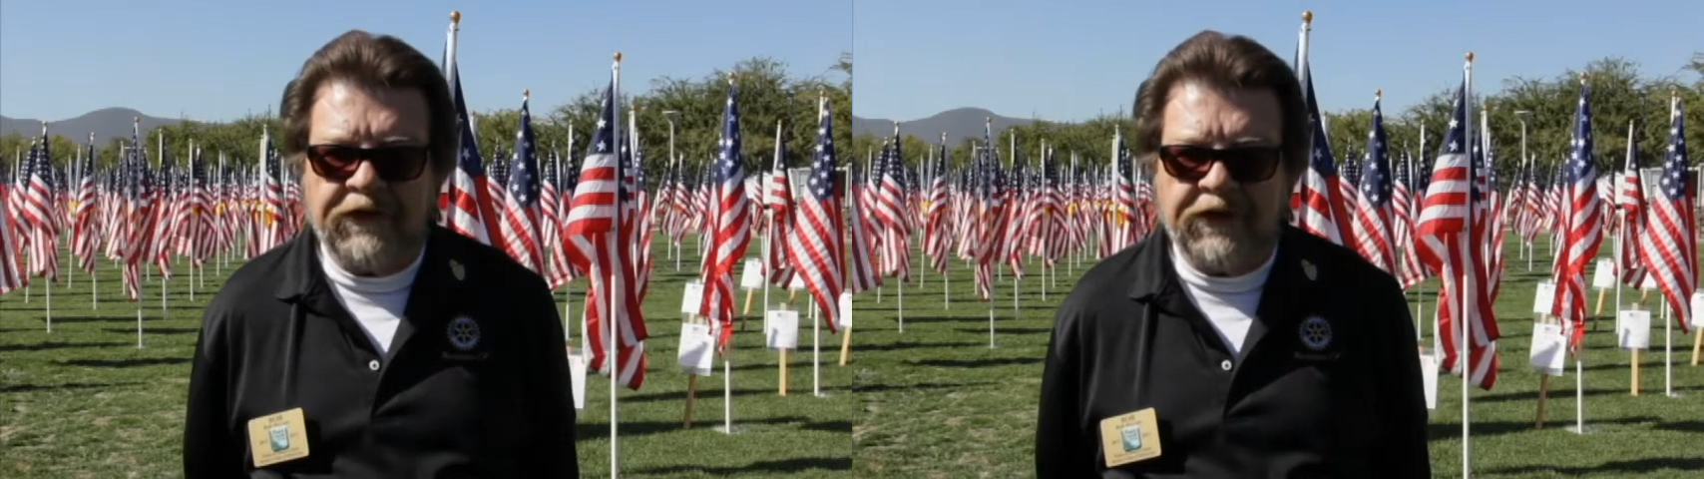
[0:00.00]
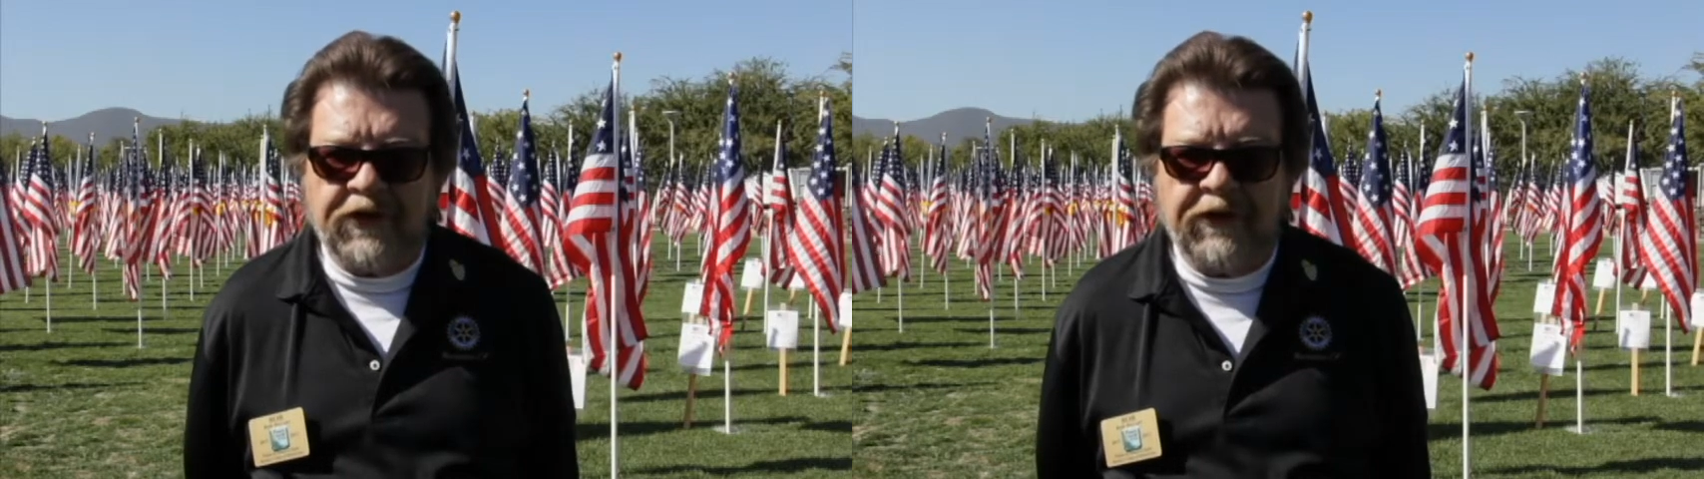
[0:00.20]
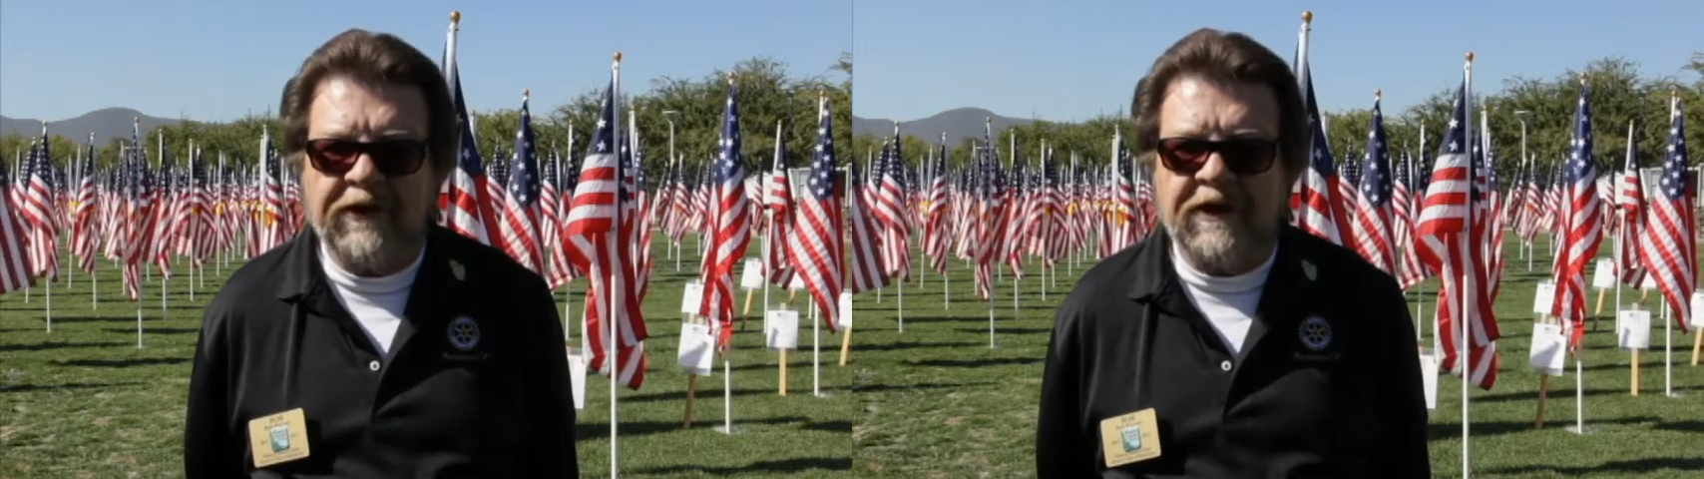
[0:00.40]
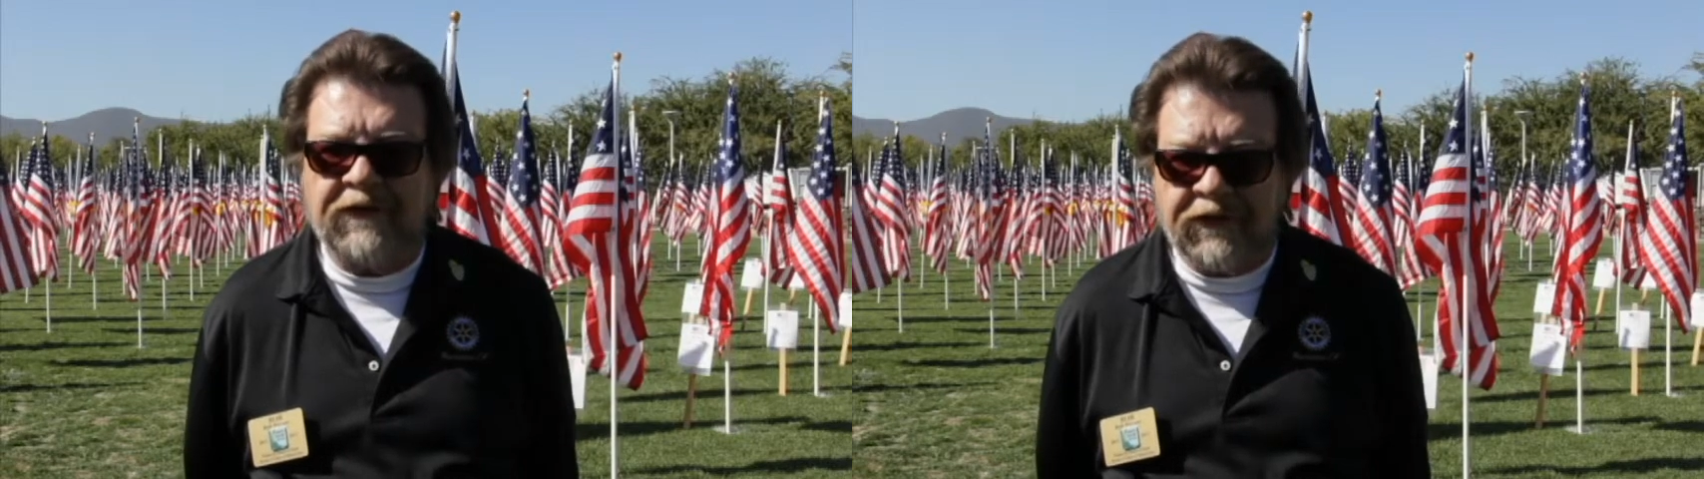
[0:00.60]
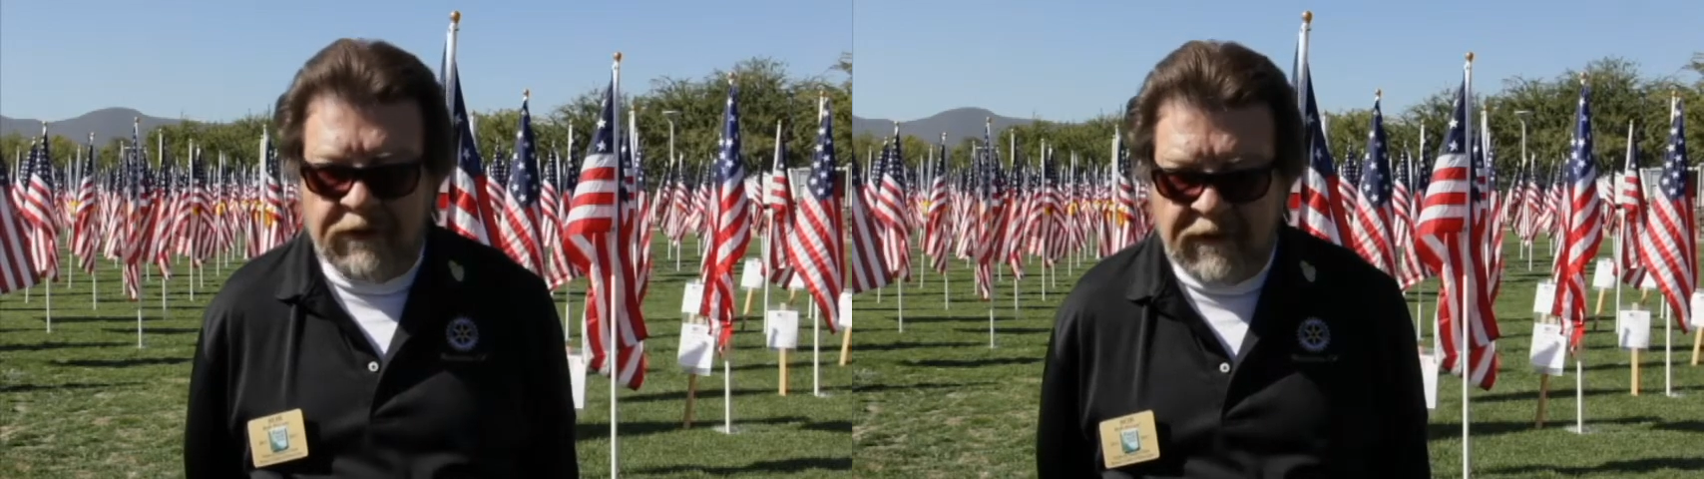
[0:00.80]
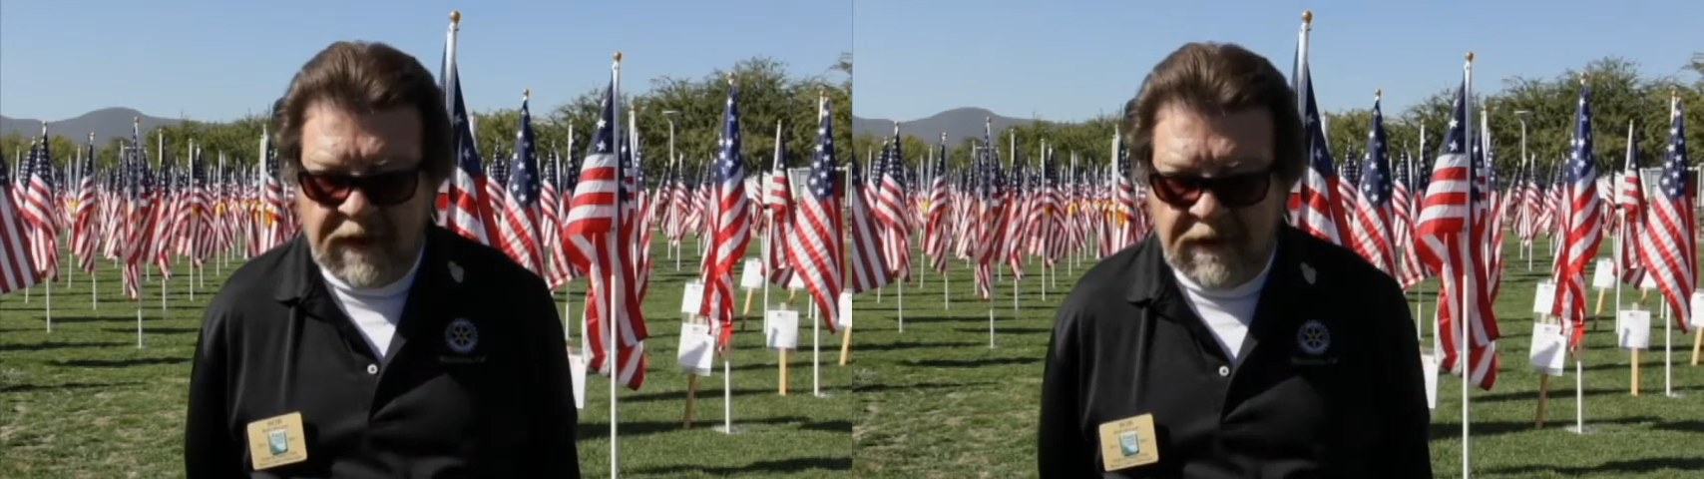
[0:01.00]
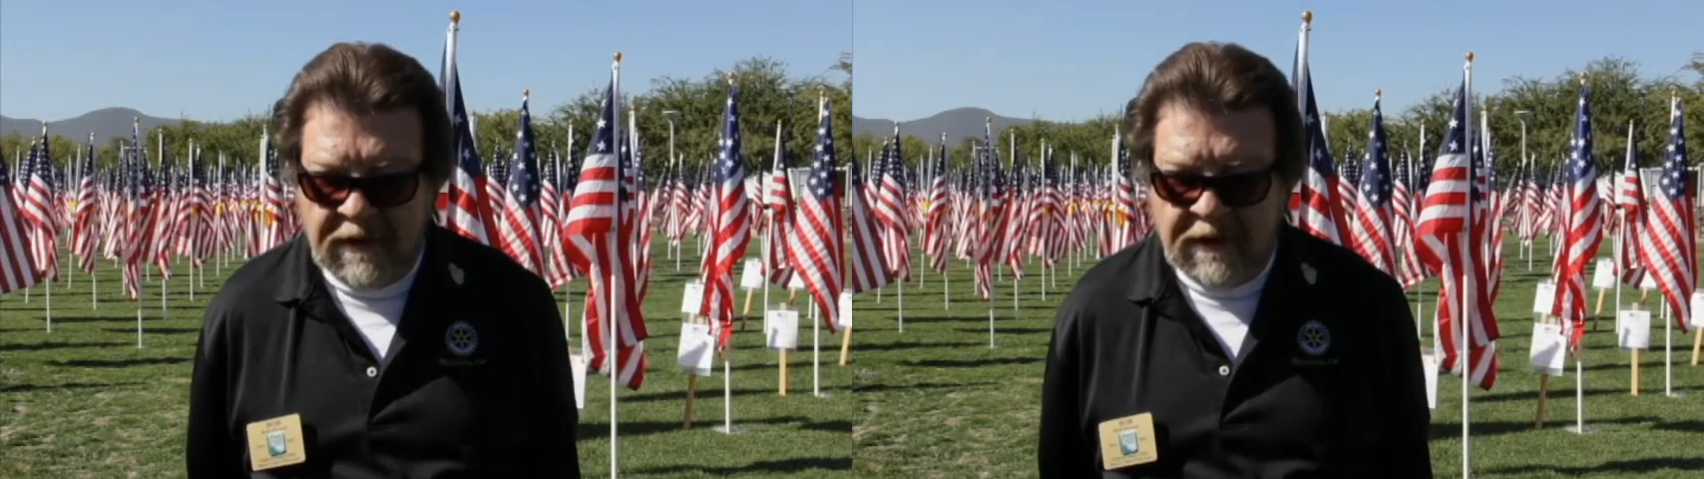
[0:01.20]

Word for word: that are currently serving,